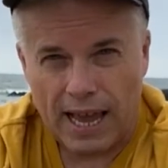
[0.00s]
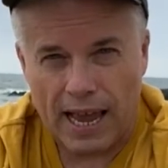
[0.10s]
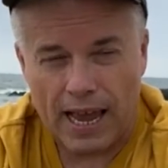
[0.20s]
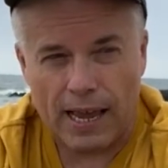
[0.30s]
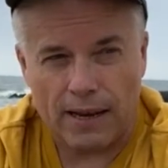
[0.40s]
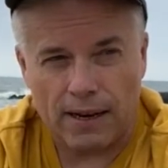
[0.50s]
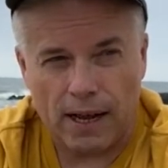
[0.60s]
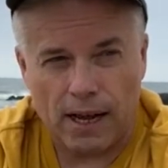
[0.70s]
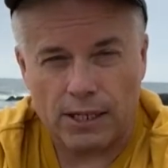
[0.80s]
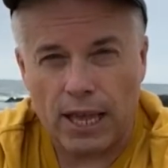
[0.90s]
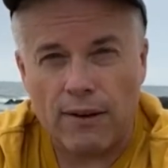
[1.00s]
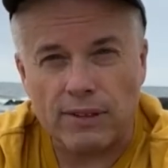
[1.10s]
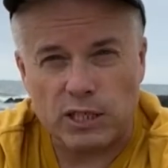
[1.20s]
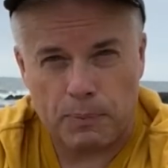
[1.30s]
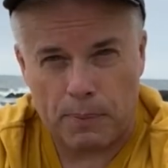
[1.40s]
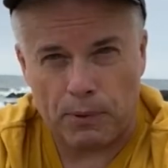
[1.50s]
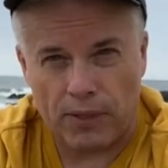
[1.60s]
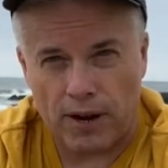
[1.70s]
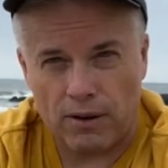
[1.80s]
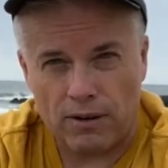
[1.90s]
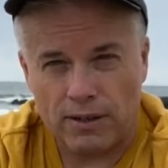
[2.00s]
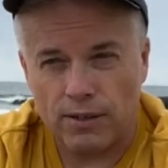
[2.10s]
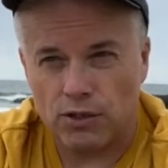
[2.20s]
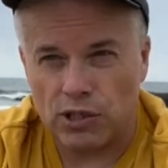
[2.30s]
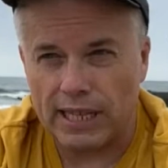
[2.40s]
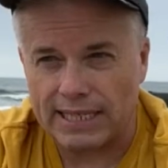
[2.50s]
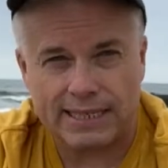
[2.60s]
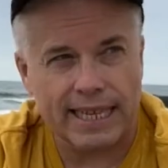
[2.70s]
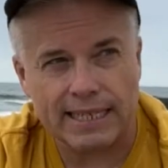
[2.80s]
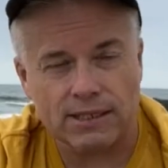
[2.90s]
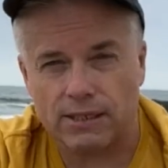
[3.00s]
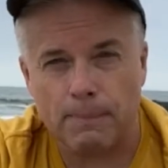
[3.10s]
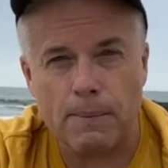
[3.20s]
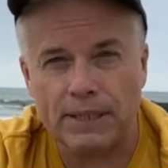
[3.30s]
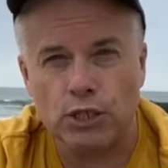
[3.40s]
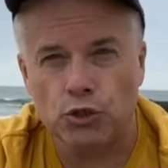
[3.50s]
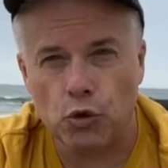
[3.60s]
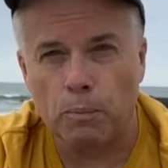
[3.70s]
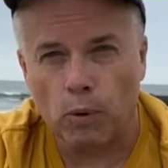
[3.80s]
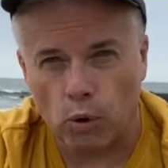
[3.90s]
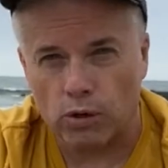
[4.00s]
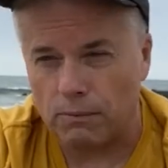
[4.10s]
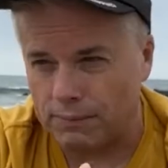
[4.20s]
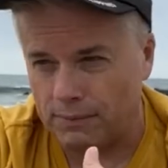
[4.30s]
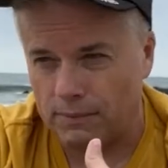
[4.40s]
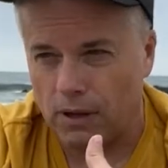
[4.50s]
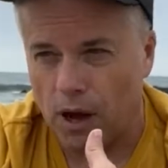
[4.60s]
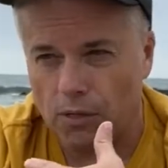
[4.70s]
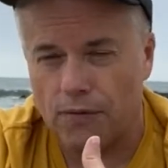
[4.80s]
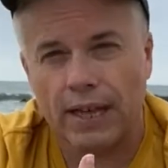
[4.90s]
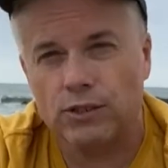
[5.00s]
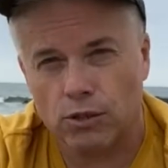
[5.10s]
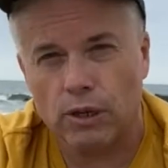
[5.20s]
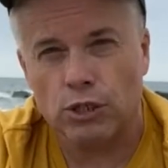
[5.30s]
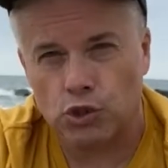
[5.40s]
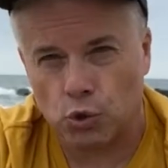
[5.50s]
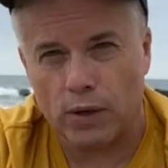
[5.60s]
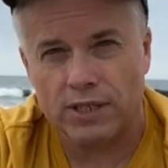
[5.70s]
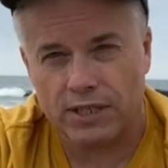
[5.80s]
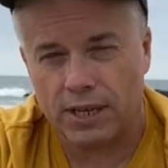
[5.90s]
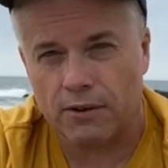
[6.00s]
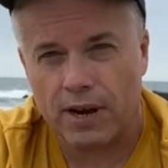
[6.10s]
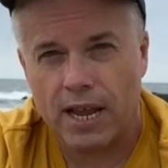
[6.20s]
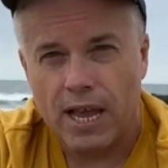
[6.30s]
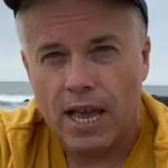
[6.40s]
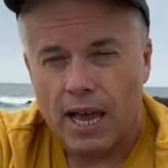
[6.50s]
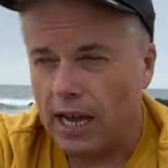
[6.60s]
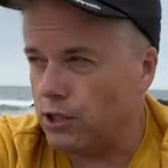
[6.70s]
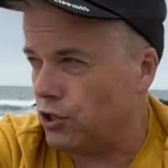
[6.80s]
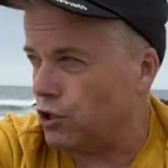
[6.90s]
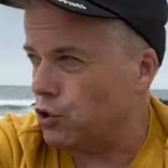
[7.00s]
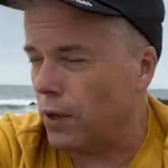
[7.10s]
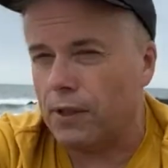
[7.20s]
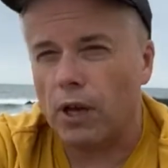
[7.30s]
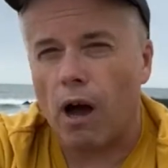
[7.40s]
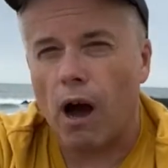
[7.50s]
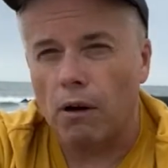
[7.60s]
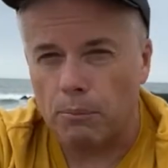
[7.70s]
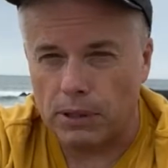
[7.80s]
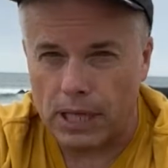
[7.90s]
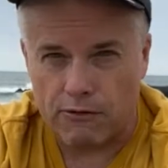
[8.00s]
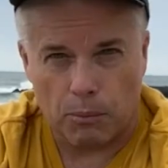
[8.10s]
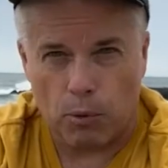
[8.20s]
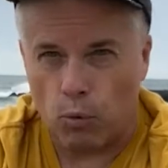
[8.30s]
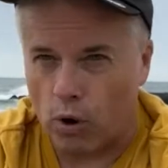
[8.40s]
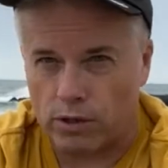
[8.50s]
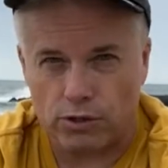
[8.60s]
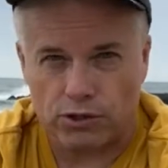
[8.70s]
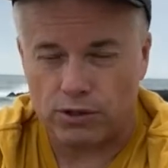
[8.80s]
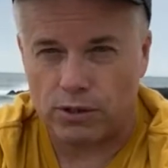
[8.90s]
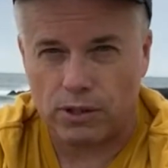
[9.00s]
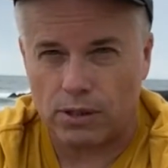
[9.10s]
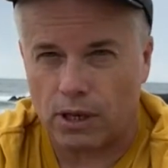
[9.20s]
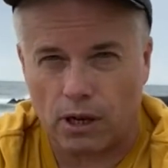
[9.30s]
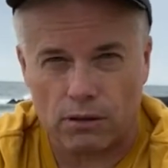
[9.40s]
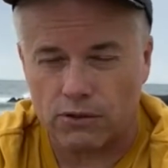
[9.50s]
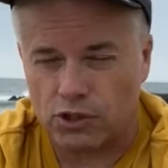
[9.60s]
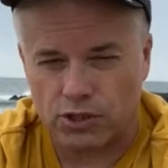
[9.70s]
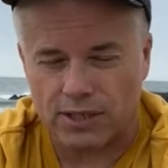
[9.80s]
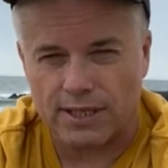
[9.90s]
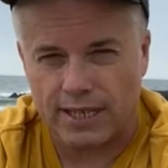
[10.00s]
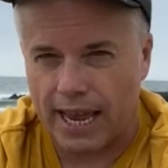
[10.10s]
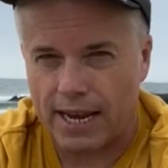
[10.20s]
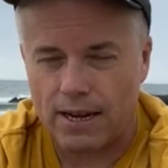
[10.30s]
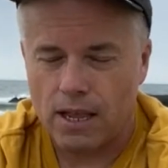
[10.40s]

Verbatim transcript: and uh, have less people there. There's less things maybe to do for, other than to enjoy the scenery and just enjoy the unbelievable waters. The, the color is just insane.